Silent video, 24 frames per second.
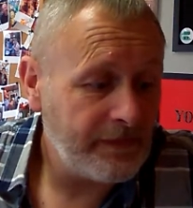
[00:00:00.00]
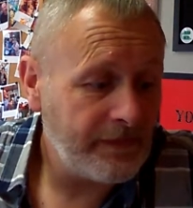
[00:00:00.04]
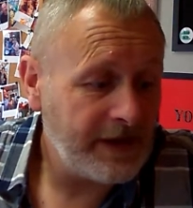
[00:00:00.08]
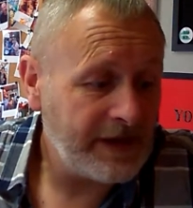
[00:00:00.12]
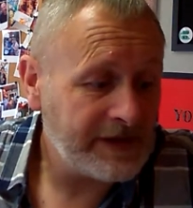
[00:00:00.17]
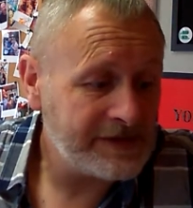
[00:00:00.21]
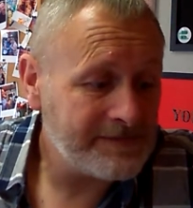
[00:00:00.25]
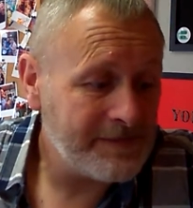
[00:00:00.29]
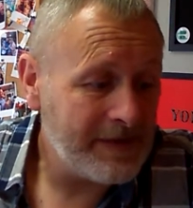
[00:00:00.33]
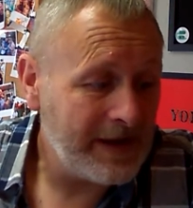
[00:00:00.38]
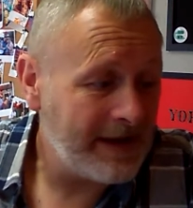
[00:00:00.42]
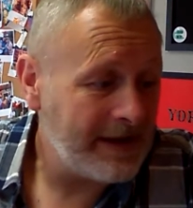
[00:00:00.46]

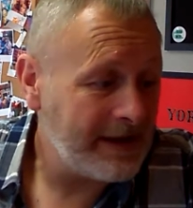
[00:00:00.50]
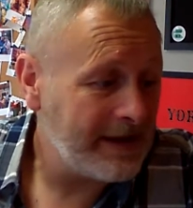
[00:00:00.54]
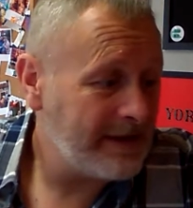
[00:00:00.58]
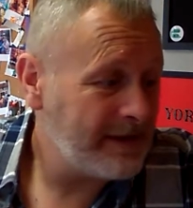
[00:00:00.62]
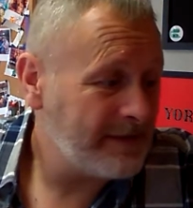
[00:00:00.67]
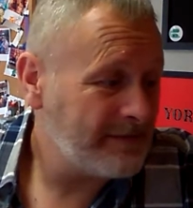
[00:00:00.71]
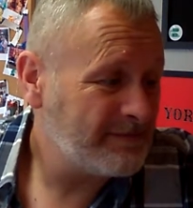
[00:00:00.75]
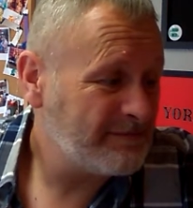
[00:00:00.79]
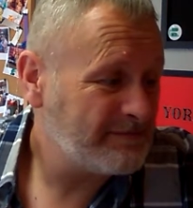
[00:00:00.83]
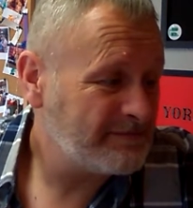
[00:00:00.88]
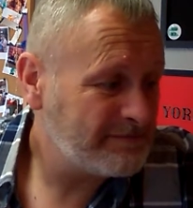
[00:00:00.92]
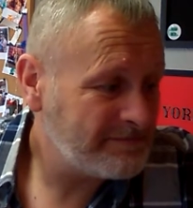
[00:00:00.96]
that's my
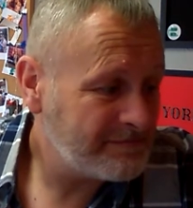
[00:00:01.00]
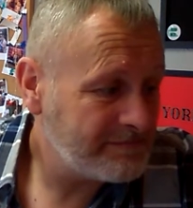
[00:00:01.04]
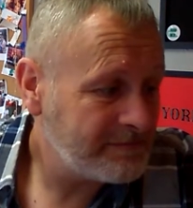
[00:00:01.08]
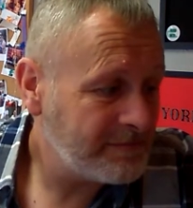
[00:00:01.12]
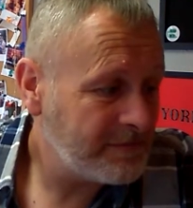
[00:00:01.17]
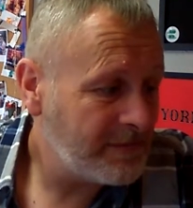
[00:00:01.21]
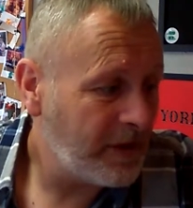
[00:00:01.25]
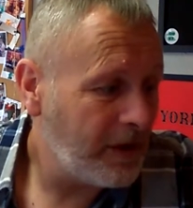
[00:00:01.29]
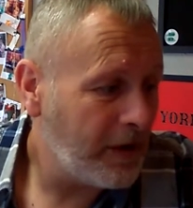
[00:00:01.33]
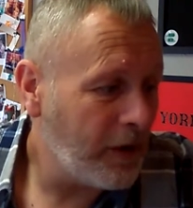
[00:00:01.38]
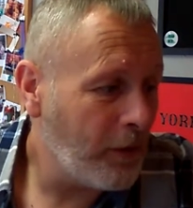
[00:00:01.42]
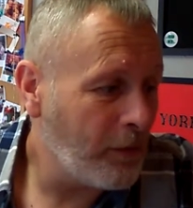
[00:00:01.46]

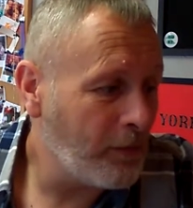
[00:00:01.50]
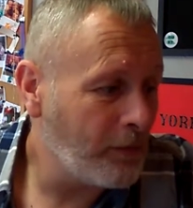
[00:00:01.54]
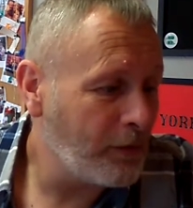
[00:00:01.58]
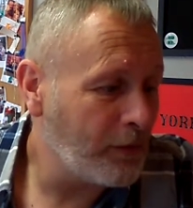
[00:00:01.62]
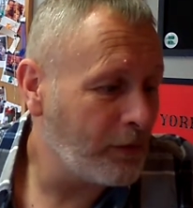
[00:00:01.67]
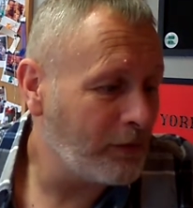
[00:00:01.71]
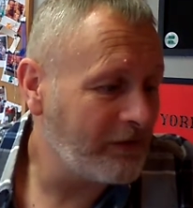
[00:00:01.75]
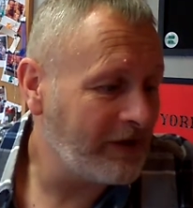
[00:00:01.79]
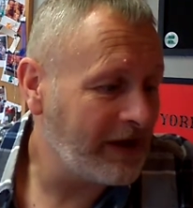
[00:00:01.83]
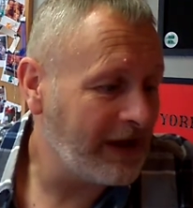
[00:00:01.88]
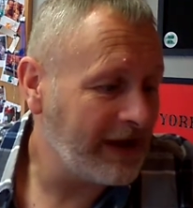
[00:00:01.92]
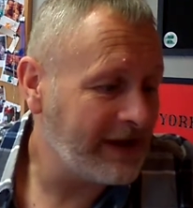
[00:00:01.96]

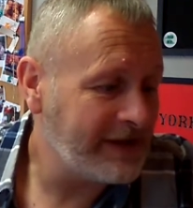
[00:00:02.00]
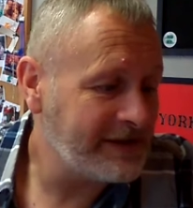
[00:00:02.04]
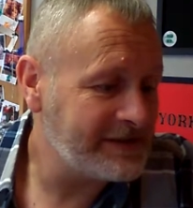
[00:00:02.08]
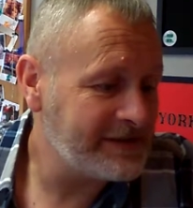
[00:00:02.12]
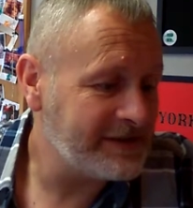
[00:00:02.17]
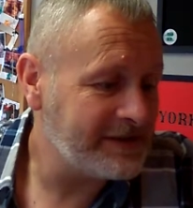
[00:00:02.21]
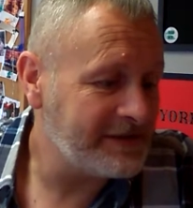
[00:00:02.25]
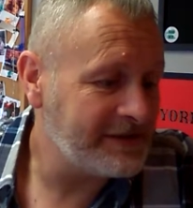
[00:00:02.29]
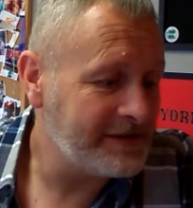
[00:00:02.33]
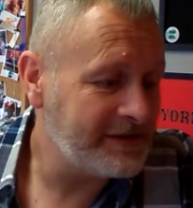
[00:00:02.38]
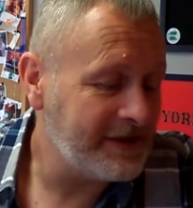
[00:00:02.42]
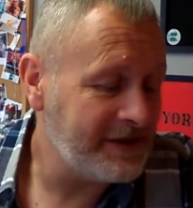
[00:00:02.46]
homebrew
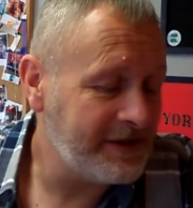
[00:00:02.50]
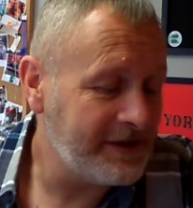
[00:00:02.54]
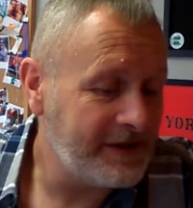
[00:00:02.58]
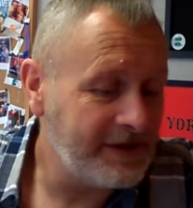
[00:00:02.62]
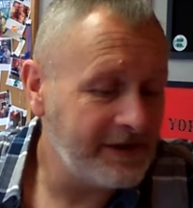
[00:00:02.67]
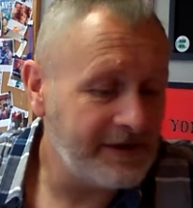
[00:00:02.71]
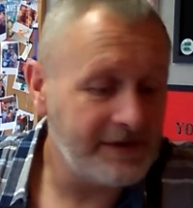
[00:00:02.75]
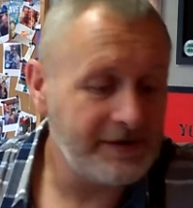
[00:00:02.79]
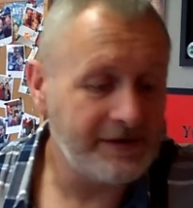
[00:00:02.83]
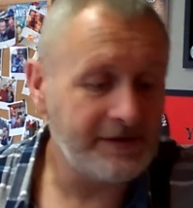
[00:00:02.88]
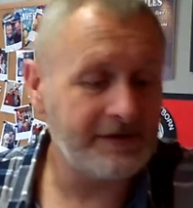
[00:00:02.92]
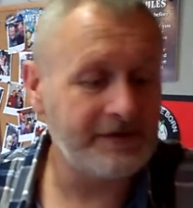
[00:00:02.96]
related
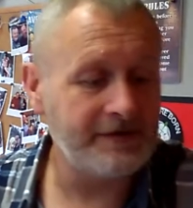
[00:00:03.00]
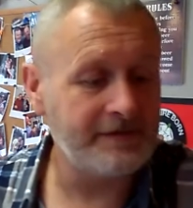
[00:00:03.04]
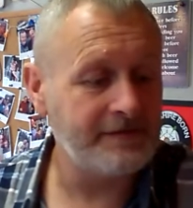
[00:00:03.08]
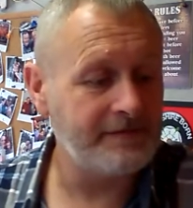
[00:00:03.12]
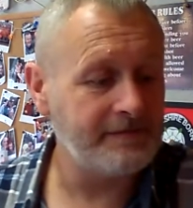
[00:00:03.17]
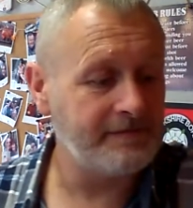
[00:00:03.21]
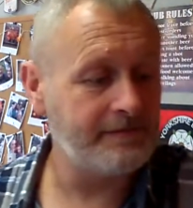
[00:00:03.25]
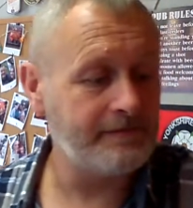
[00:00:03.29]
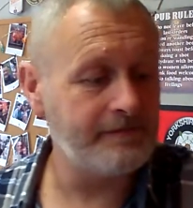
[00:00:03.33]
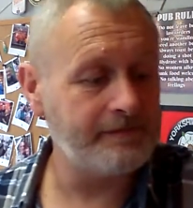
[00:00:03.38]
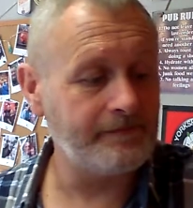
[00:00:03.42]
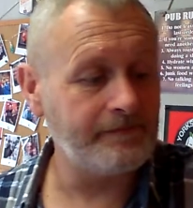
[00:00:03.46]
uh,
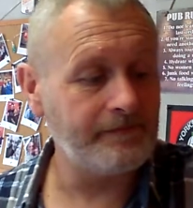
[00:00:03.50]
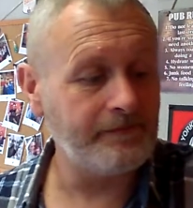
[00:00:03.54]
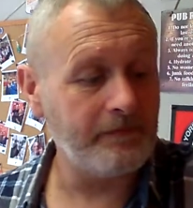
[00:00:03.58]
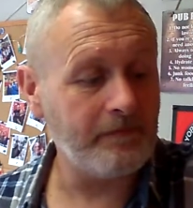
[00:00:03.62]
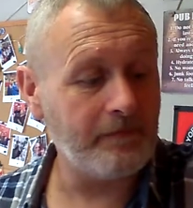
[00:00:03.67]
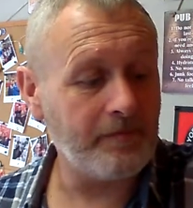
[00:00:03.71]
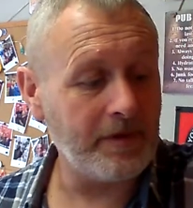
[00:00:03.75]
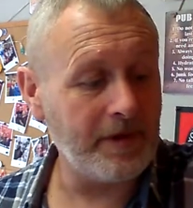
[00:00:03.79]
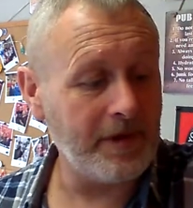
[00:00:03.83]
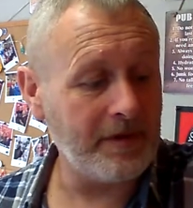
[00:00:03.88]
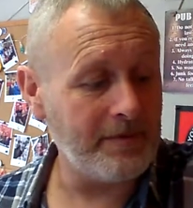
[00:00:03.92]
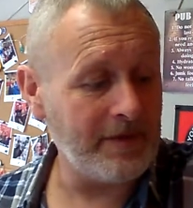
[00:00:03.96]

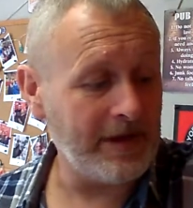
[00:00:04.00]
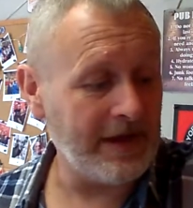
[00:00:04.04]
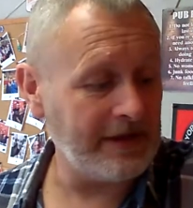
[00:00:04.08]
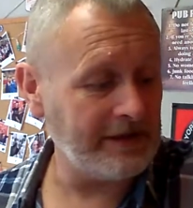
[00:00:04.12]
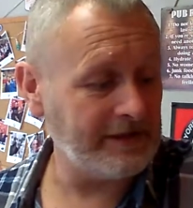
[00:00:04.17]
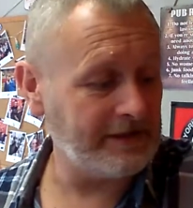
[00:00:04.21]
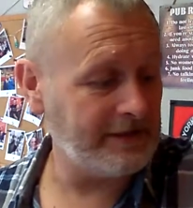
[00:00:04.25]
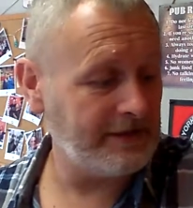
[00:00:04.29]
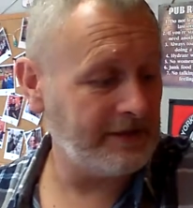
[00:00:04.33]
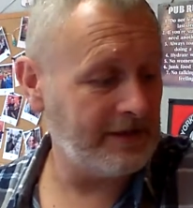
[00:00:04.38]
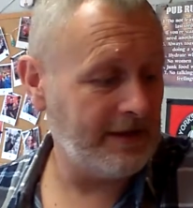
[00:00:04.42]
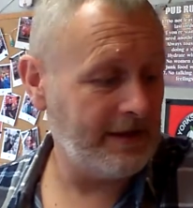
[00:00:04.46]
beer
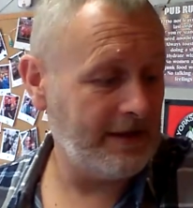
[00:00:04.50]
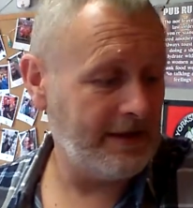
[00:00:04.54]
mail.